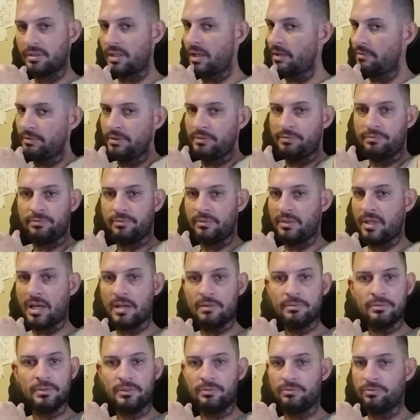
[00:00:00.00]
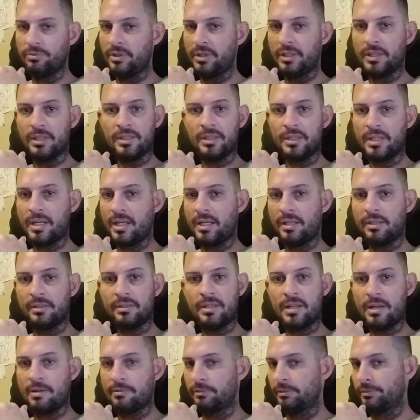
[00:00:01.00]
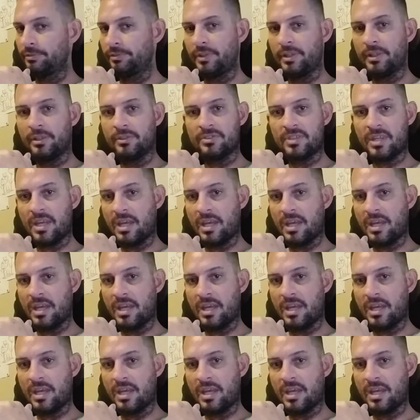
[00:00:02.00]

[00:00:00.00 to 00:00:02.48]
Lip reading: Every freaking day. Never fails.